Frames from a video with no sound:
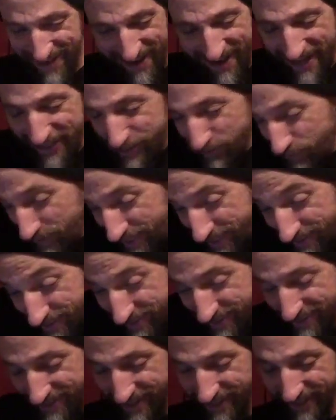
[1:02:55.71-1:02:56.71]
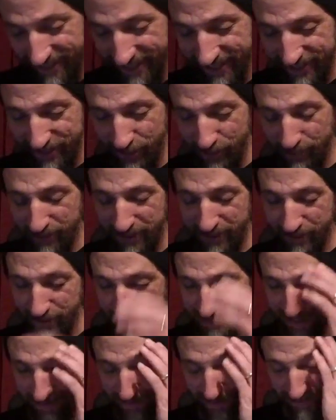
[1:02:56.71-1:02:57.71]
It's weird. Like, nobody
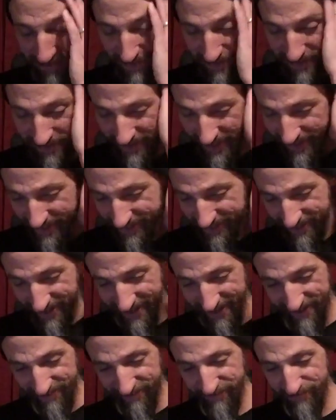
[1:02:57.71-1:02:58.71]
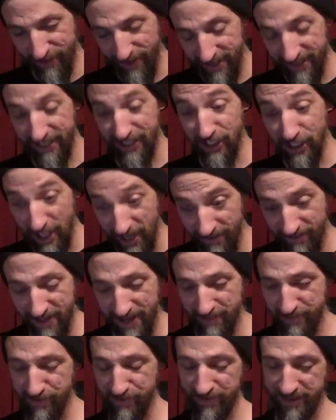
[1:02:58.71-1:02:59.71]
knows that movie, but I fucking love
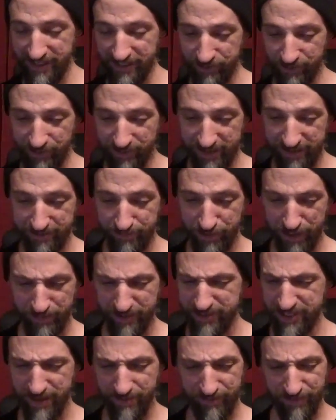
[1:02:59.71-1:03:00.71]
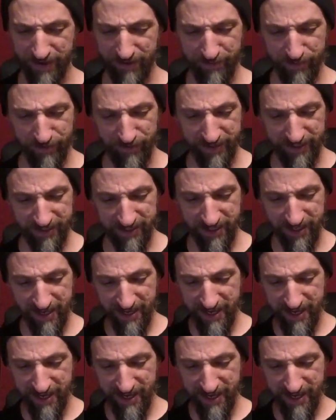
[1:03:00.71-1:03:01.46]
that movie. It's one of my probably top 5 movies